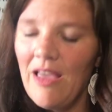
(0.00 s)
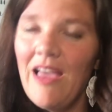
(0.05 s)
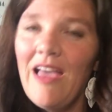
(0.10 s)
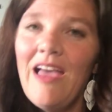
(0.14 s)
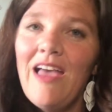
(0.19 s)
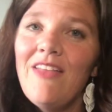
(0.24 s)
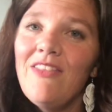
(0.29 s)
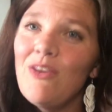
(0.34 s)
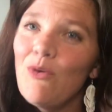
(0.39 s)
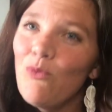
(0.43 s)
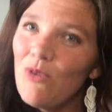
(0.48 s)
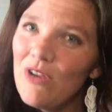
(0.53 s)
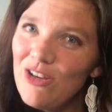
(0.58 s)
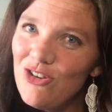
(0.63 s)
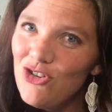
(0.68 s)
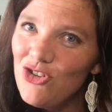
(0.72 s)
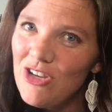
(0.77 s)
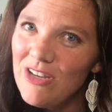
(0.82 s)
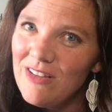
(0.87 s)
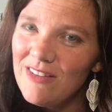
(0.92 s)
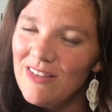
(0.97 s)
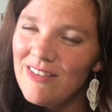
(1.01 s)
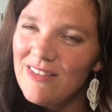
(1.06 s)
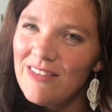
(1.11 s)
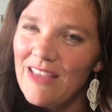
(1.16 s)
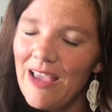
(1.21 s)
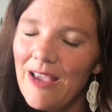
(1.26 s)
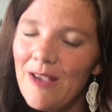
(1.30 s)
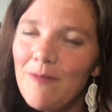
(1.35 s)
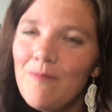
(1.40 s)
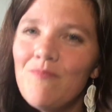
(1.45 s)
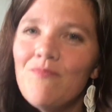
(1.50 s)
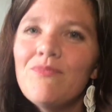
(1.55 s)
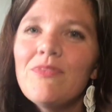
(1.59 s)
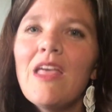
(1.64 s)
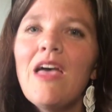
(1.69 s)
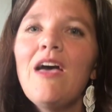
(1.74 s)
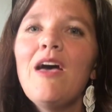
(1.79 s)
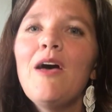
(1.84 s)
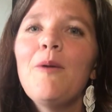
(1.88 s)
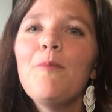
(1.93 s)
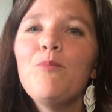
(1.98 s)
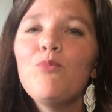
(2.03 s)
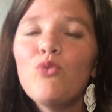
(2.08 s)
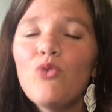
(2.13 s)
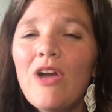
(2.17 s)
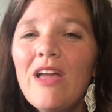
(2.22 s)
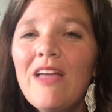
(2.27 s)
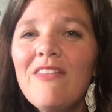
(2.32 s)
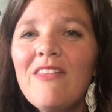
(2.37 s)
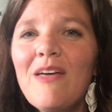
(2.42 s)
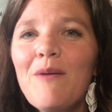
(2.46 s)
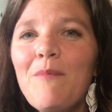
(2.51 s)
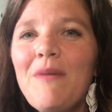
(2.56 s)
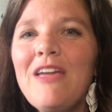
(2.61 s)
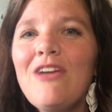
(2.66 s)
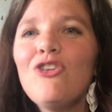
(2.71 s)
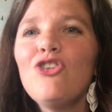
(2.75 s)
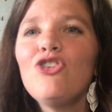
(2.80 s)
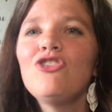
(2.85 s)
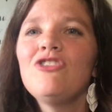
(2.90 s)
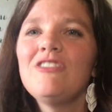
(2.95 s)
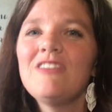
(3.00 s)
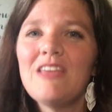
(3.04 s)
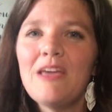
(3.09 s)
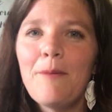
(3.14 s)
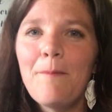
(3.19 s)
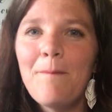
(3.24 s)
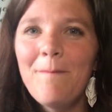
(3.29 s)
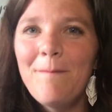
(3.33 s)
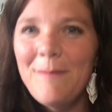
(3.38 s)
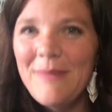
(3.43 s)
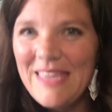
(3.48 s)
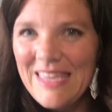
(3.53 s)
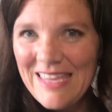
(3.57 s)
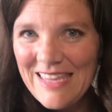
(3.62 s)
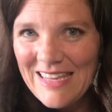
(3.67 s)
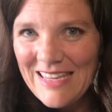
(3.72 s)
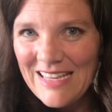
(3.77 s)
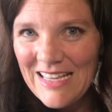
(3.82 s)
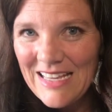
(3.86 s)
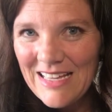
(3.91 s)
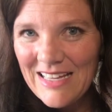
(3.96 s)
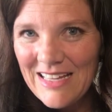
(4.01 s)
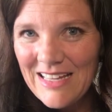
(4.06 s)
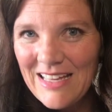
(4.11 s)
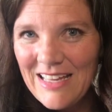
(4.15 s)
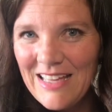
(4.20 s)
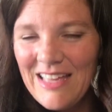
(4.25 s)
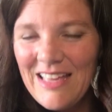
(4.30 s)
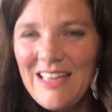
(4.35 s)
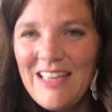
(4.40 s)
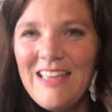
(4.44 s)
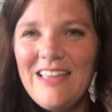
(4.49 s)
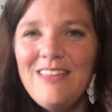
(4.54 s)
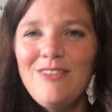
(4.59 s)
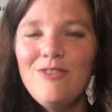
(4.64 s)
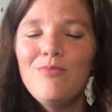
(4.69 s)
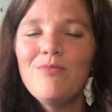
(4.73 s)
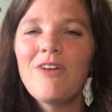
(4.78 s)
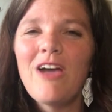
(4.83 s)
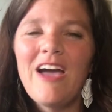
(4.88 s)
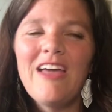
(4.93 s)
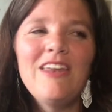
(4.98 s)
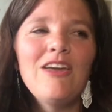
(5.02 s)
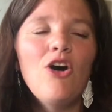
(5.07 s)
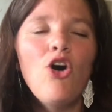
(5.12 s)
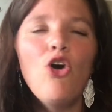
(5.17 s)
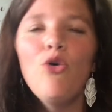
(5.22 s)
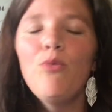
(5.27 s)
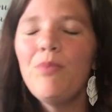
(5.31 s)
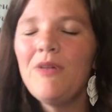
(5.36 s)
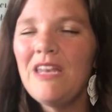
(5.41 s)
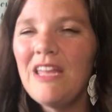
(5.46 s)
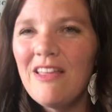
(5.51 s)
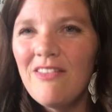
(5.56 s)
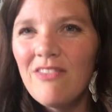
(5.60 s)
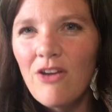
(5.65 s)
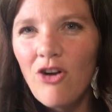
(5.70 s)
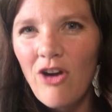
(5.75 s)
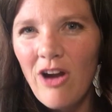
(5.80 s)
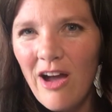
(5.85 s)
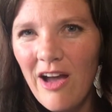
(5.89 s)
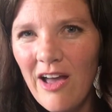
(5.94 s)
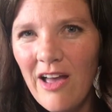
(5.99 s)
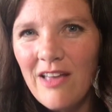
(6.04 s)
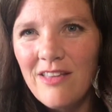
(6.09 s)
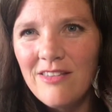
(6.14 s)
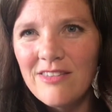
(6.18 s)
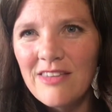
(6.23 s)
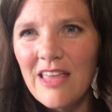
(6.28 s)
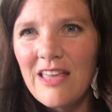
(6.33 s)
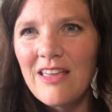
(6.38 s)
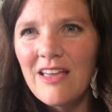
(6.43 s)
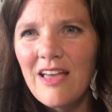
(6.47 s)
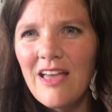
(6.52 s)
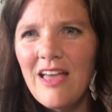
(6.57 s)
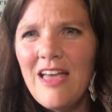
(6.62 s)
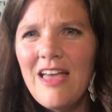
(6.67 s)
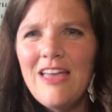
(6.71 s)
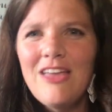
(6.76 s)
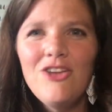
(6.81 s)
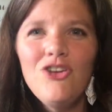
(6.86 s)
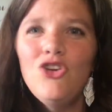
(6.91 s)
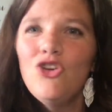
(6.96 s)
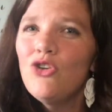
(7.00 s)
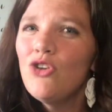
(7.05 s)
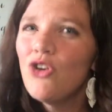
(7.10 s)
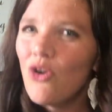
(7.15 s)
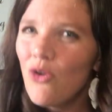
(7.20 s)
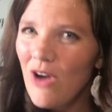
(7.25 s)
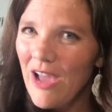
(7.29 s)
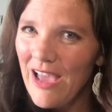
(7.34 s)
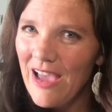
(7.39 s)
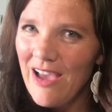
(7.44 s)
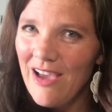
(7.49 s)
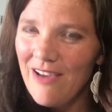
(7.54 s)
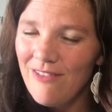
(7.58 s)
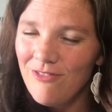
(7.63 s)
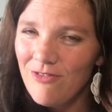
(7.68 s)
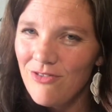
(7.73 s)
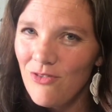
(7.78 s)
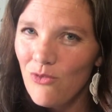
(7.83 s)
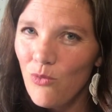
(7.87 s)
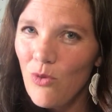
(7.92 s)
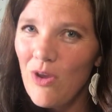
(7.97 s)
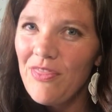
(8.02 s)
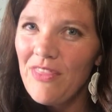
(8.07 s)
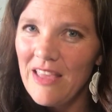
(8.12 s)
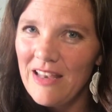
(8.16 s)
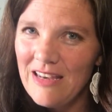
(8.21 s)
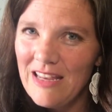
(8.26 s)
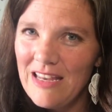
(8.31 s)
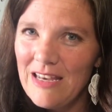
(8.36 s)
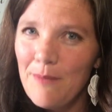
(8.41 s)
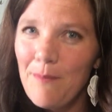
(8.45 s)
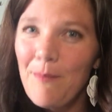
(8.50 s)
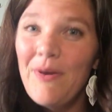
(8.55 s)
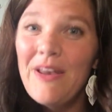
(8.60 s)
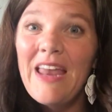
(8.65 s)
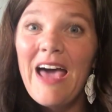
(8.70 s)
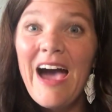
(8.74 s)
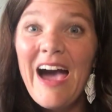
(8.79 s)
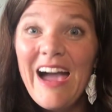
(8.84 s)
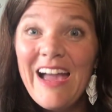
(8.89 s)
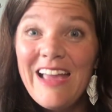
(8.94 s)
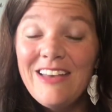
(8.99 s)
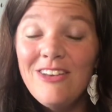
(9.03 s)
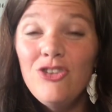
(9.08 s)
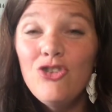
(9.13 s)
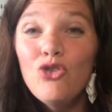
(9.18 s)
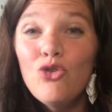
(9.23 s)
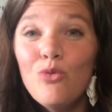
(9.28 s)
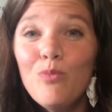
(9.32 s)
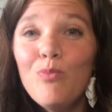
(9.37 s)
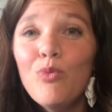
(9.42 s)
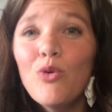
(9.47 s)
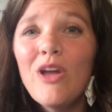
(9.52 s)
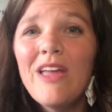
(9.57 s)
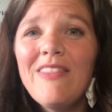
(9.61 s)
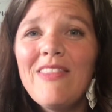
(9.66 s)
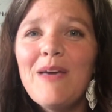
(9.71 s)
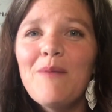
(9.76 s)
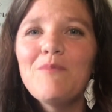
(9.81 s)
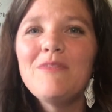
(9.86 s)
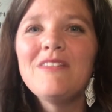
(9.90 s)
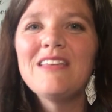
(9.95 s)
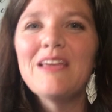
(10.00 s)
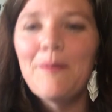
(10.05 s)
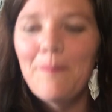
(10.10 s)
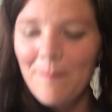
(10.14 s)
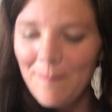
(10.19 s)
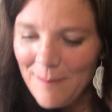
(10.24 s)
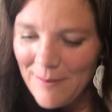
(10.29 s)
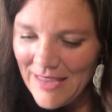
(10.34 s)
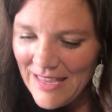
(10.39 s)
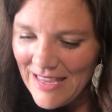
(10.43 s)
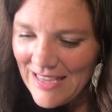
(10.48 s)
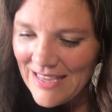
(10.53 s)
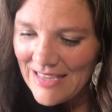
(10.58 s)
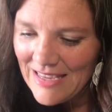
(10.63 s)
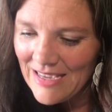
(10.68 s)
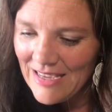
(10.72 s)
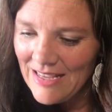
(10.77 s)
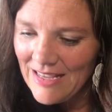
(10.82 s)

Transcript: And then what does Jesus say? Bring them here to me. He's kind of opening their eyes, like, you don't have what they need, but I do. Bring them to me.